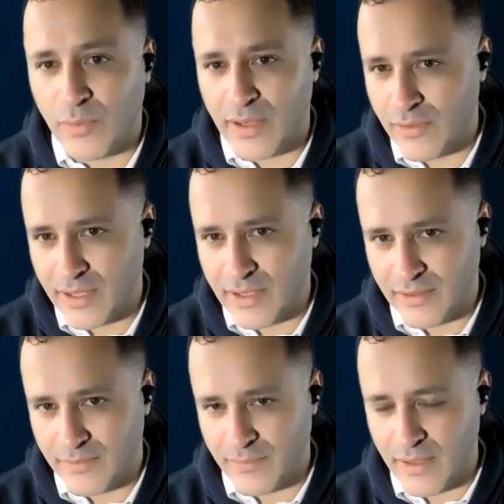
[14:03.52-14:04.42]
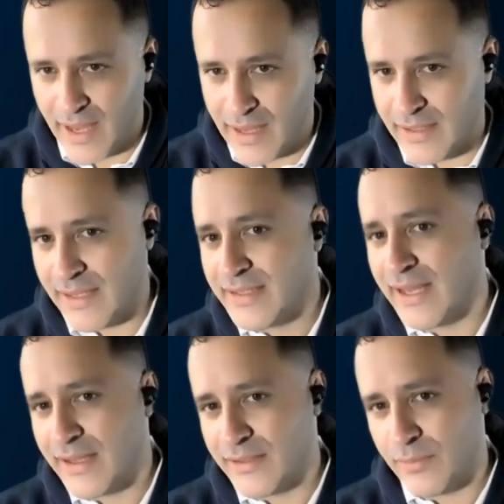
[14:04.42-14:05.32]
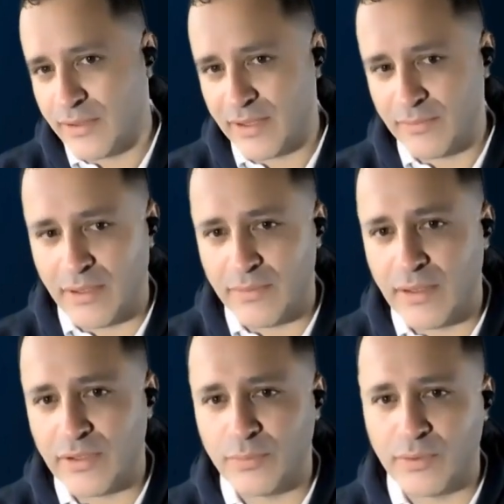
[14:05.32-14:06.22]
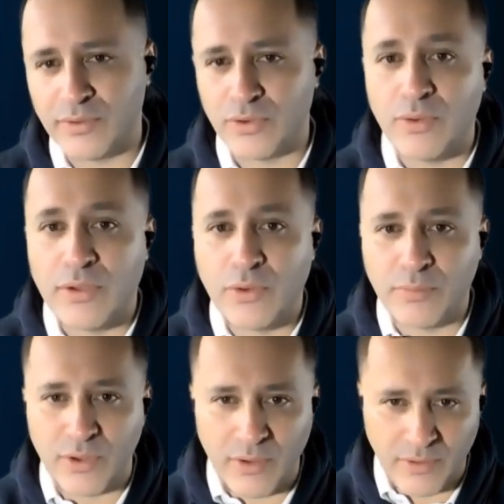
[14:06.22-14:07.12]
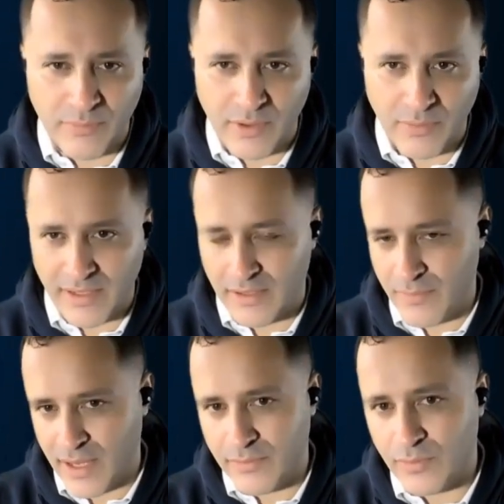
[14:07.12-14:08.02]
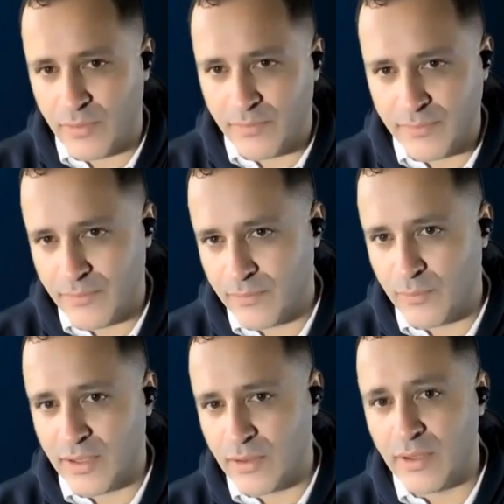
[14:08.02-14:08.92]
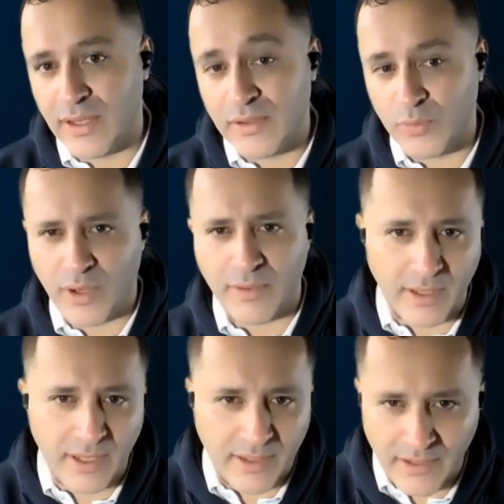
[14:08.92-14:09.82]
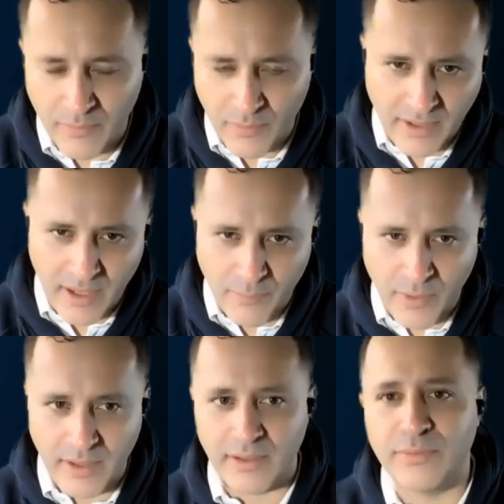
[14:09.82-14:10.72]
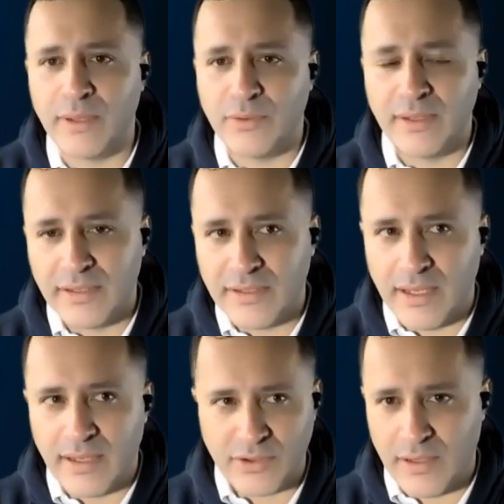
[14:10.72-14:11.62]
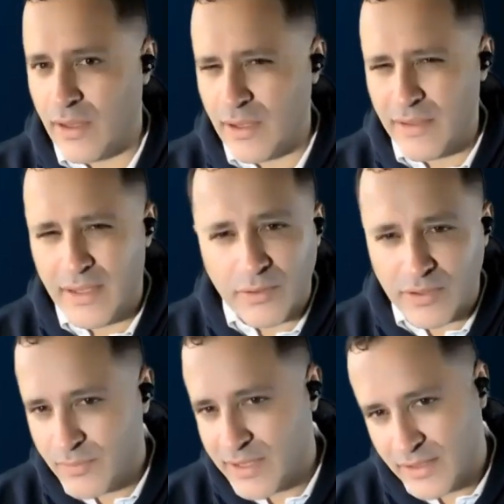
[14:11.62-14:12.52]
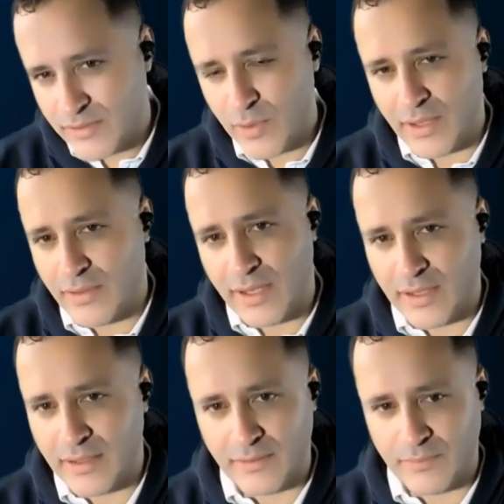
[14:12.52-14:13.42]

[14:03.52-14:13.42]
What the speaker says: why you need it. And in this case, we've given a very superficial description of the fundraising platform. When you look into one of the cases, for example, in the fundraising stage, there are 1,000 reasons why you need it.